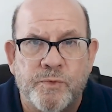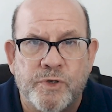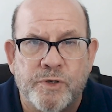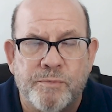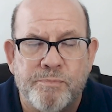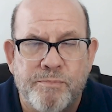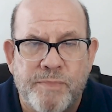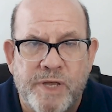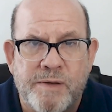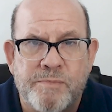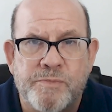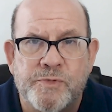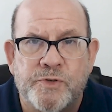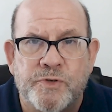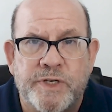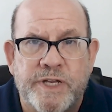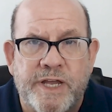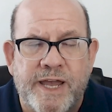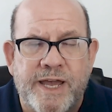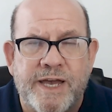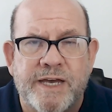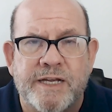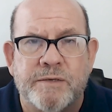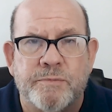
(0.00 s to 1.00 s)
we're
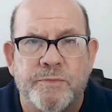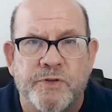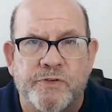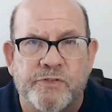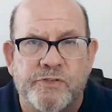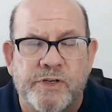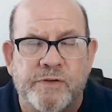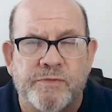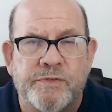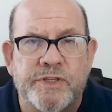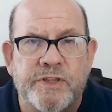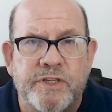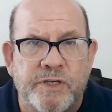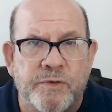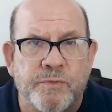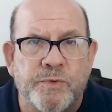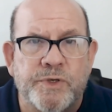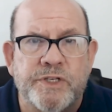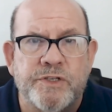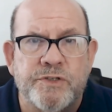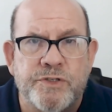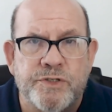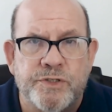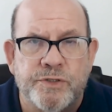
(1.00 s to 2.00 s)
memory animals.
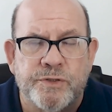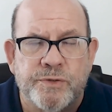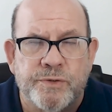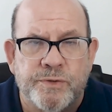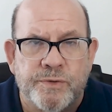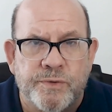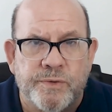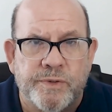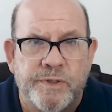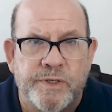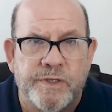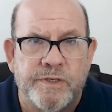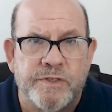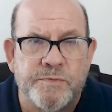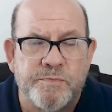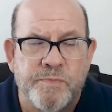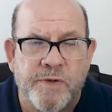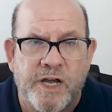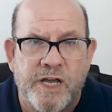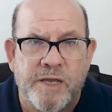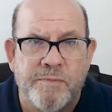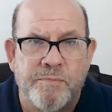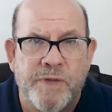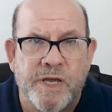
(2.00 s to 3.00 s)
Everything we do
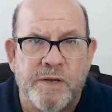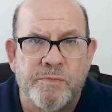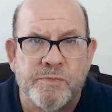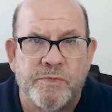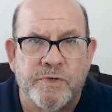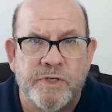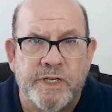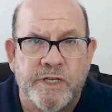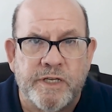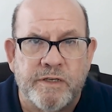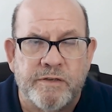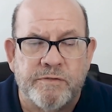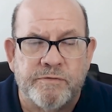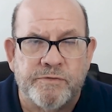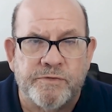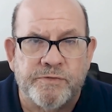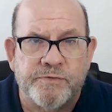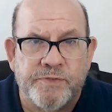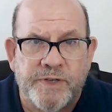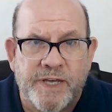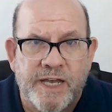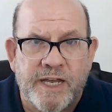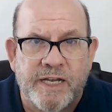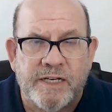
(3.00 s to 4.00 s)
is by memory.
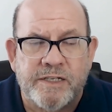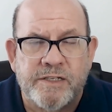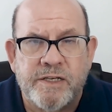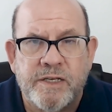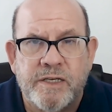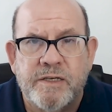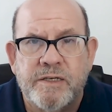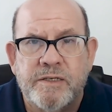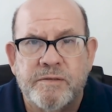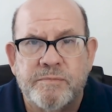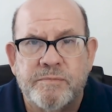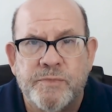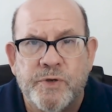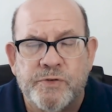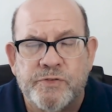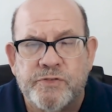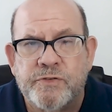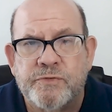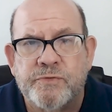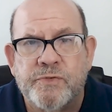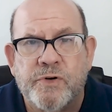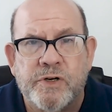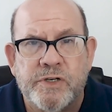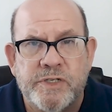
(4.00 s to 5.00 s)
In fact,
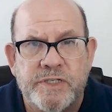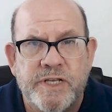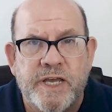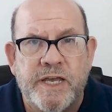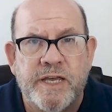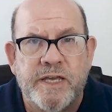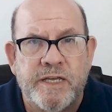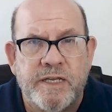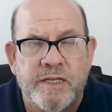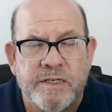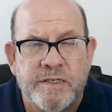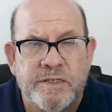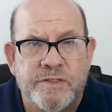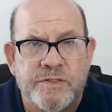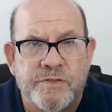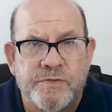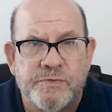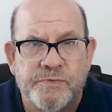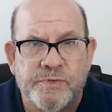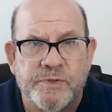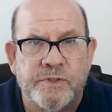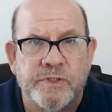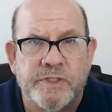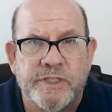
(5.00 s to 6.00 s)
most of our day
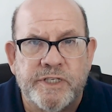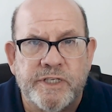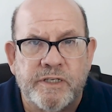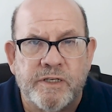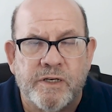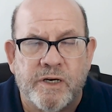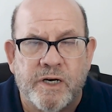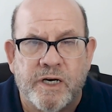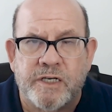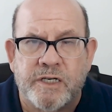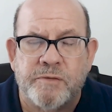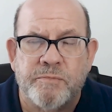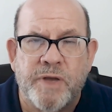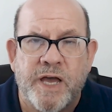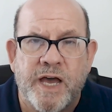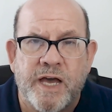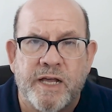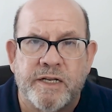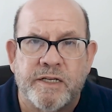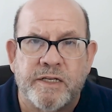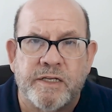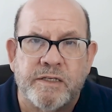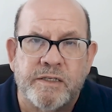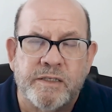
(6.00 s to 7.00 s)
is fully
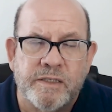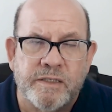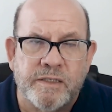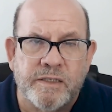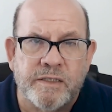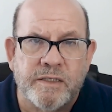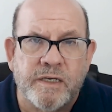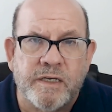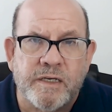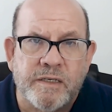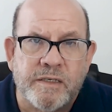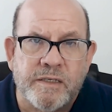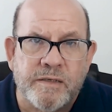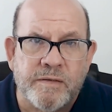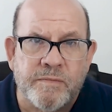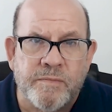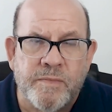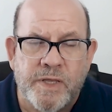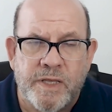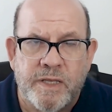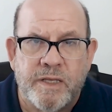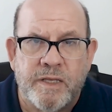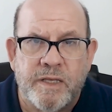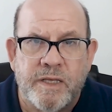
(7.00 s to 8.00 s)
automatic,
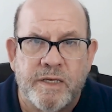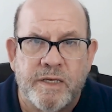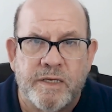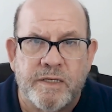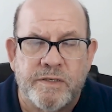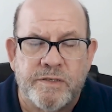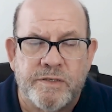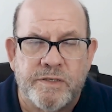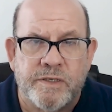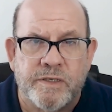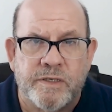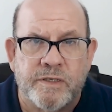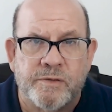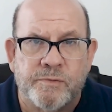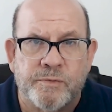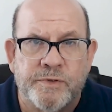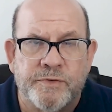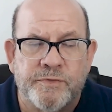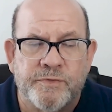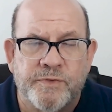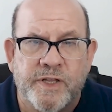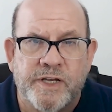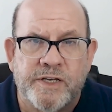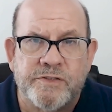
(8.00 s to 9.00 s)
uh, and uh,
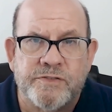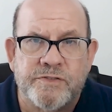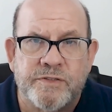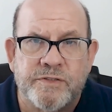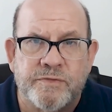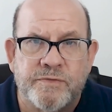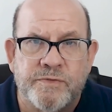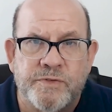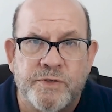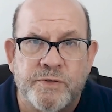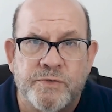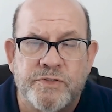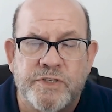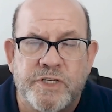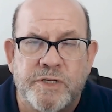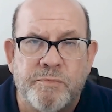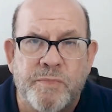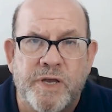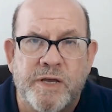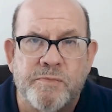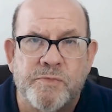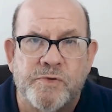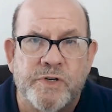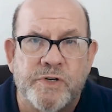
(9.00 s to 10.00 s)
reflexive,
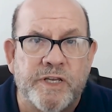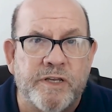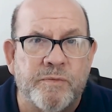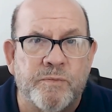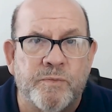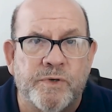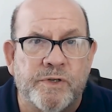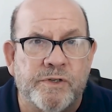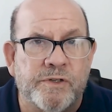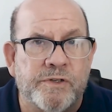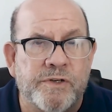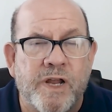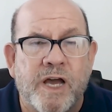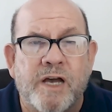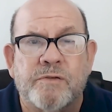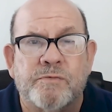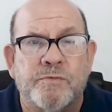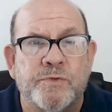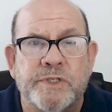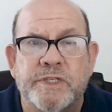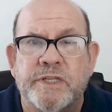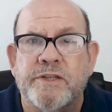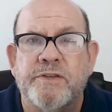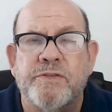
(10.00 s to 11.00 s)
using memory, and we're
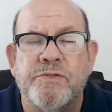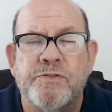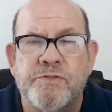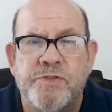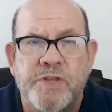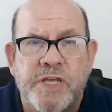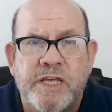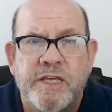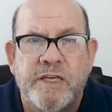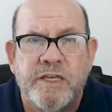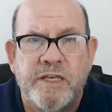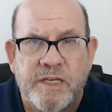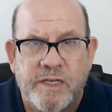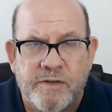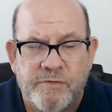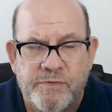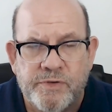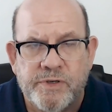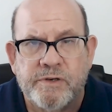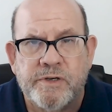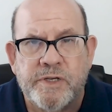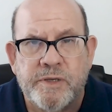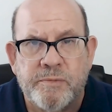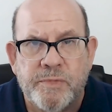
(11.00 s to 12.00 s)
not really
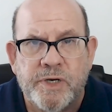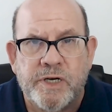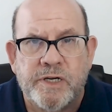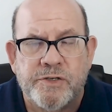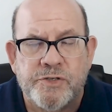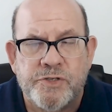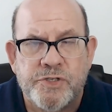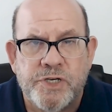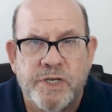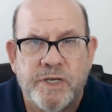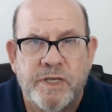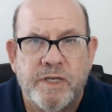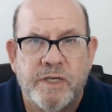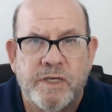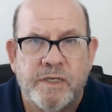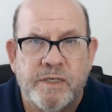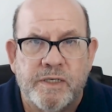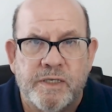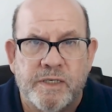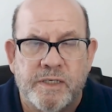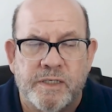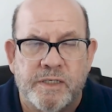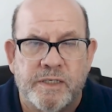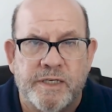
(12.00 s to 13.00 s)
thinking very much
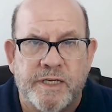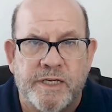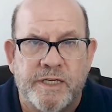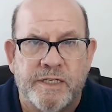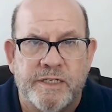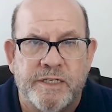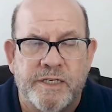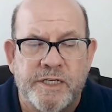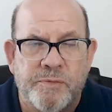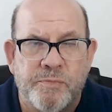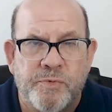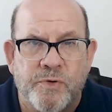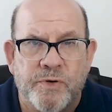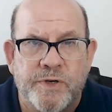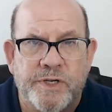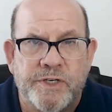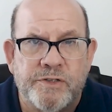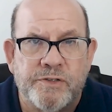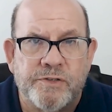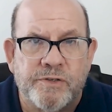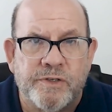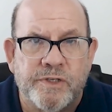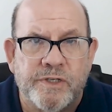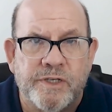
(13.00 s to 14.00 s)
uh, at any
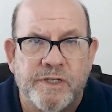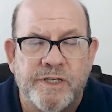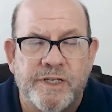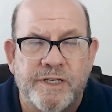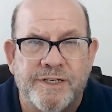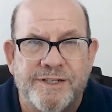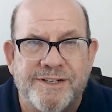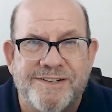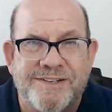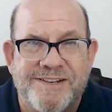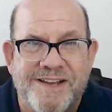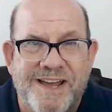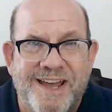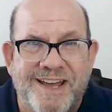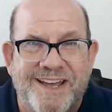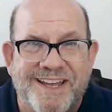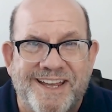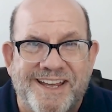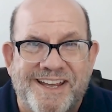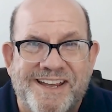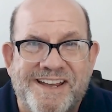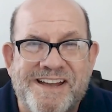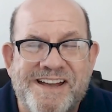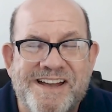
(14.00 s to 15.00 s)
point during any
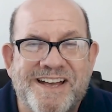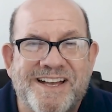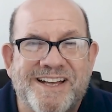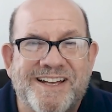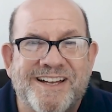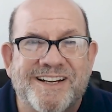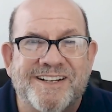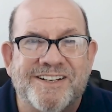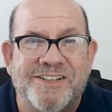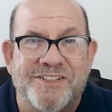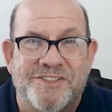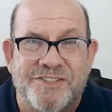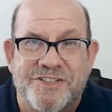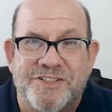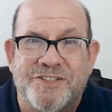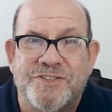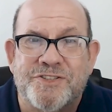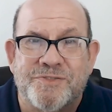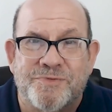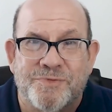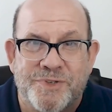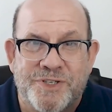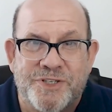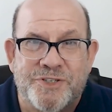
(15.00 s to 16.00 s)
day because
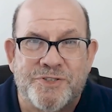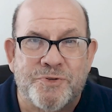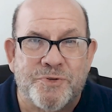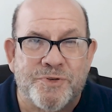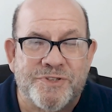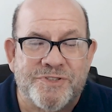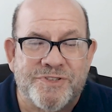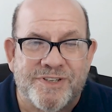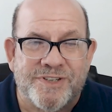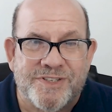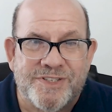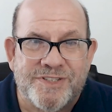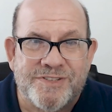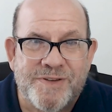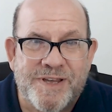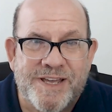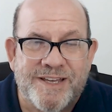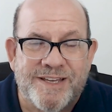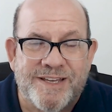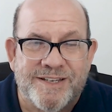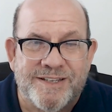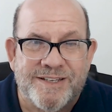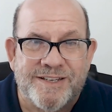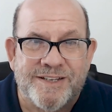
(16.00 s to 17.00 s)
it's resource ex
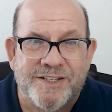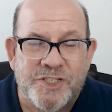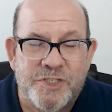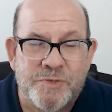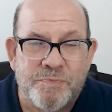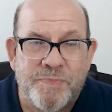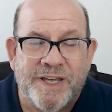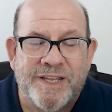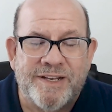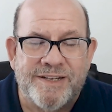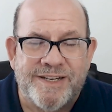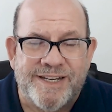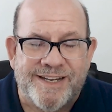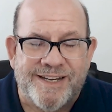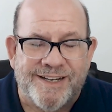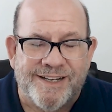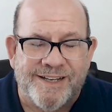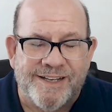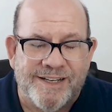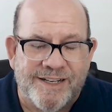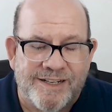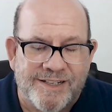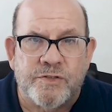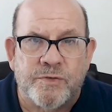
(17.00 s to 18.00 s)
uh,
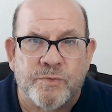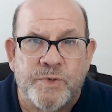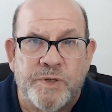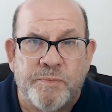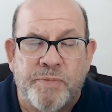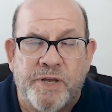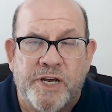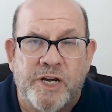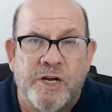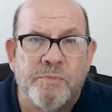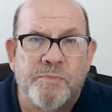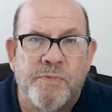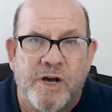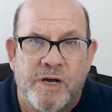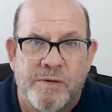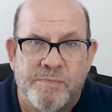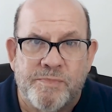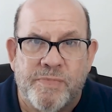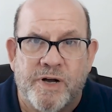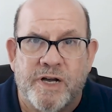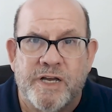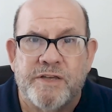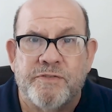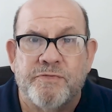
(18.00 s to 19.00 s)
expending. So we pair
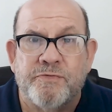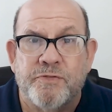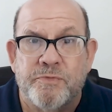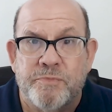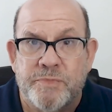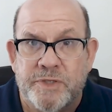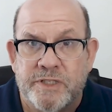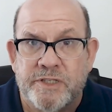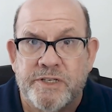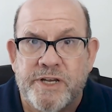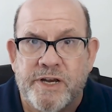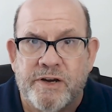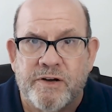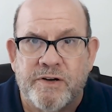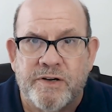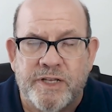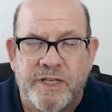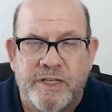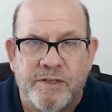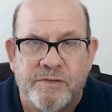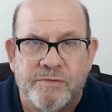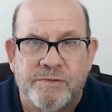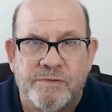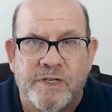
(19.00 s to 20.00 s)
bond by
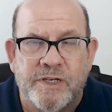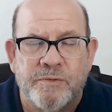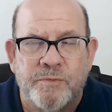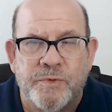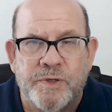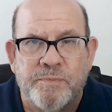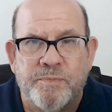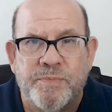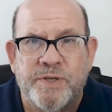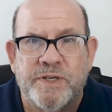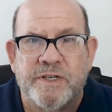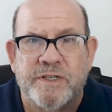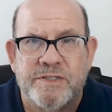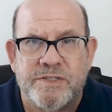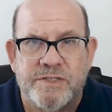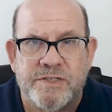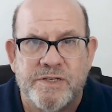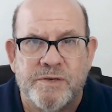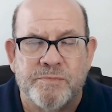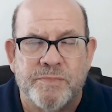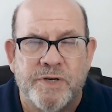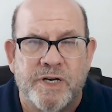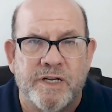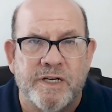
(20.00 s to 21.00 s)
familiarity, right? We pick
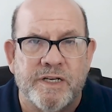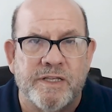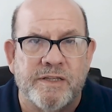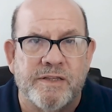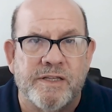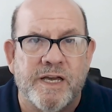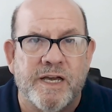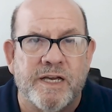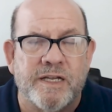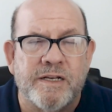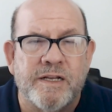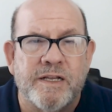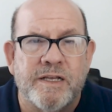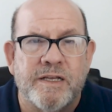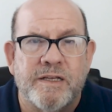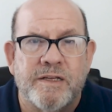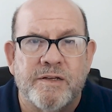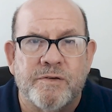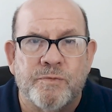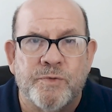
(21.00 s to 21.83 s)
somebody that